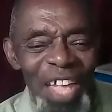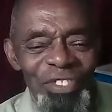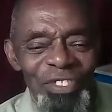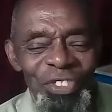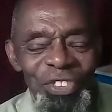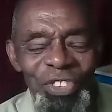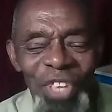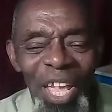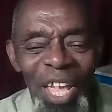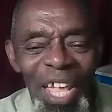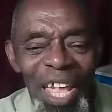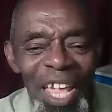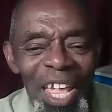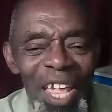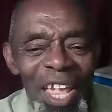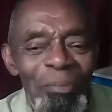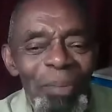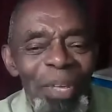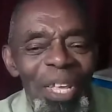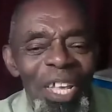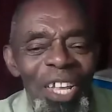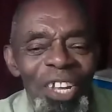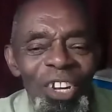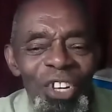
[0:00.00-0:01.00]
that
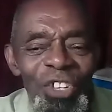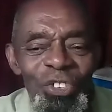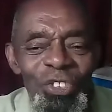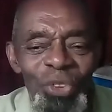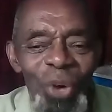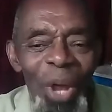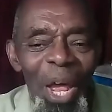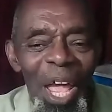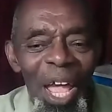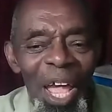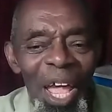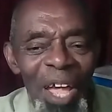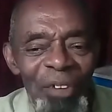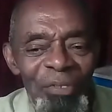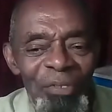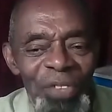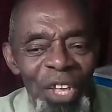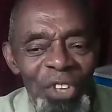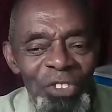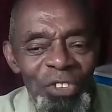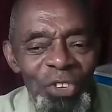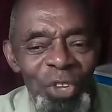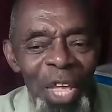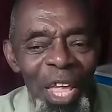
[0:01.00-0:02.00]
same inner drive
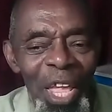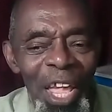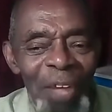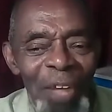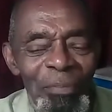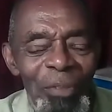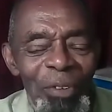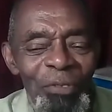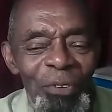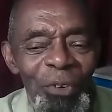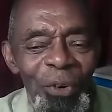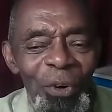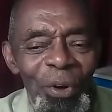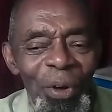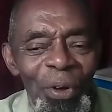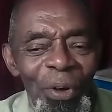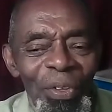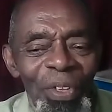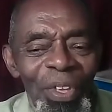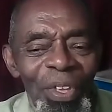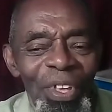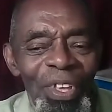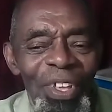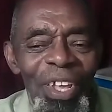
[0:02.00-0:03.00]
that you had before,